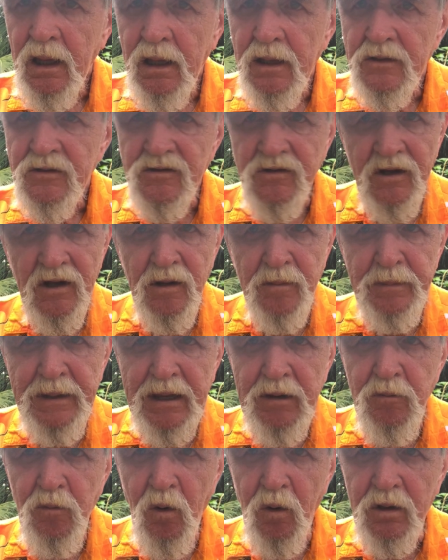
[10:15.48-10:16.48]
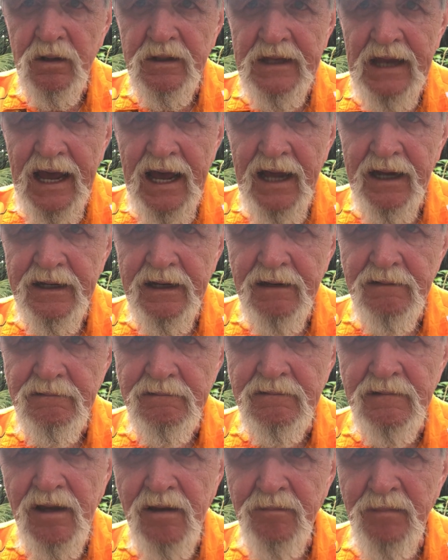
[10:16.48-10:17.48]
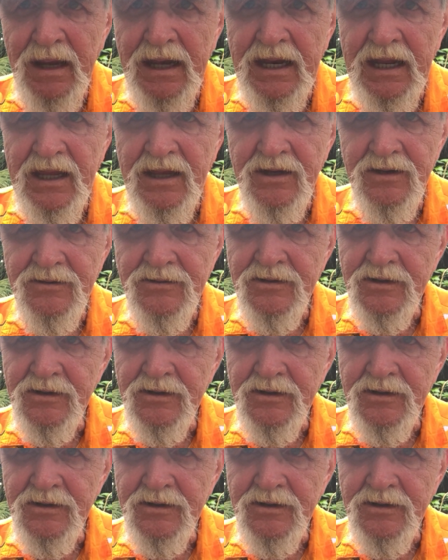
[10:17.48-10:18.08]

Still being worked out in committees